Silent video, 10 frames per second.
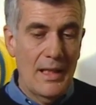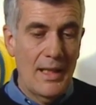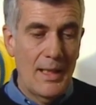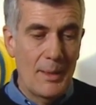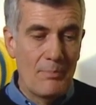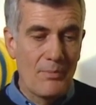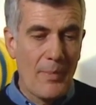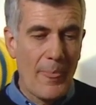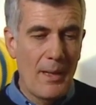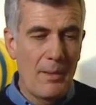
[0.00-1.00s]
Um,
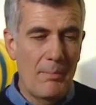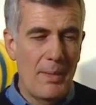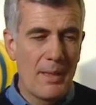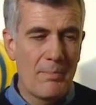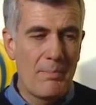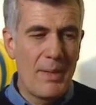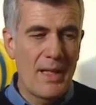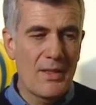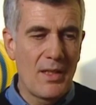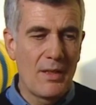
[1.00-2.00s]
But
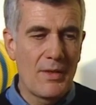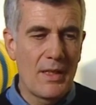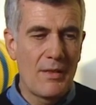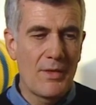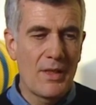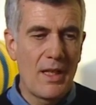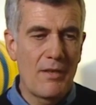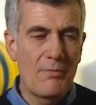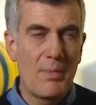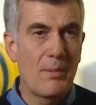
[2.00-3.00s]
Pat Sullivan never
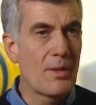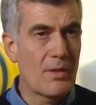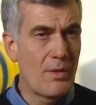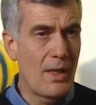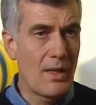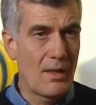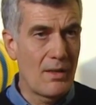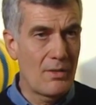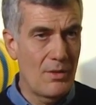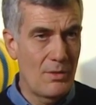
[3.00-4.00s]
gave public credit
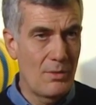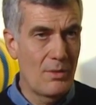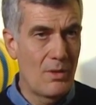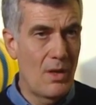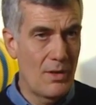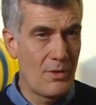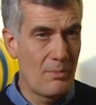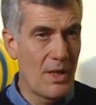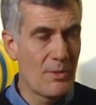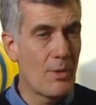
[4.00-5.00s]
to
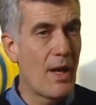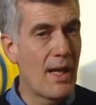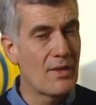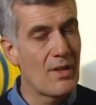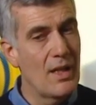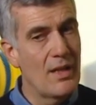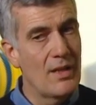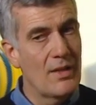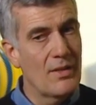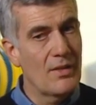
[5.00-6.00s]
Otto Mesmer as
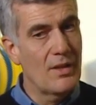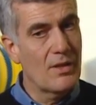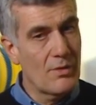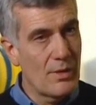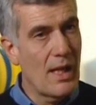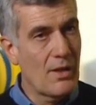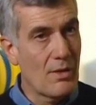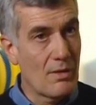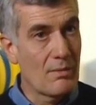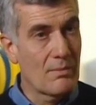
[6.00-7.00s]
the
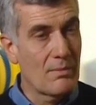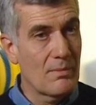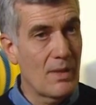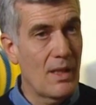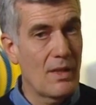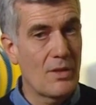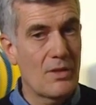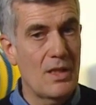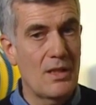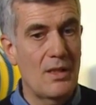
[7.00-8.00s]
creator and
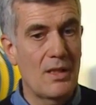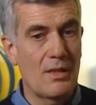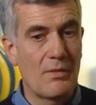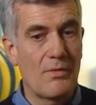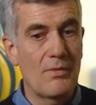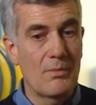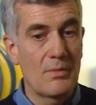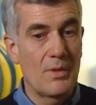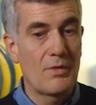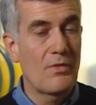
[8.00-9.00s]
indeed the,
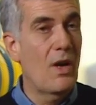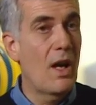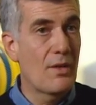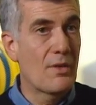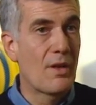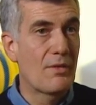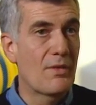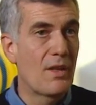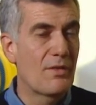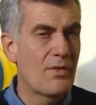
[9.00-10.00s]
the father
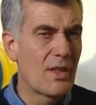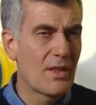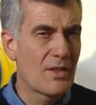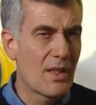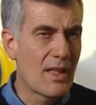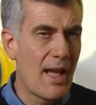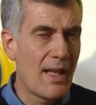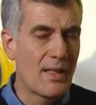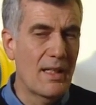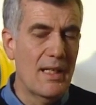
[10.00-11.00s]
of, of Felix the
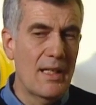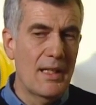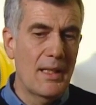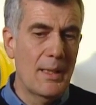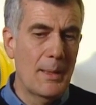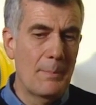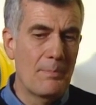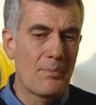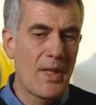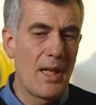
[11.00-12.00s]
Cat.
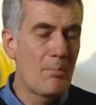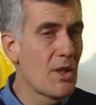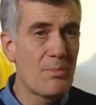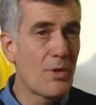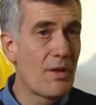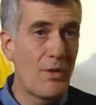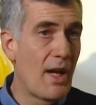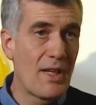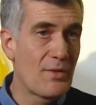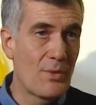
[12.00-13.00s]
Um, and Mesmer
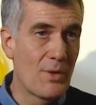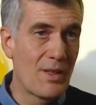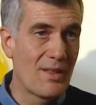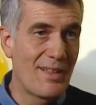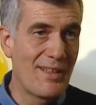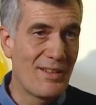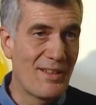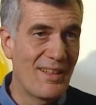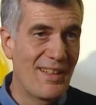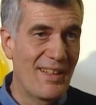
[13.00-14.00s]
never asked for it either.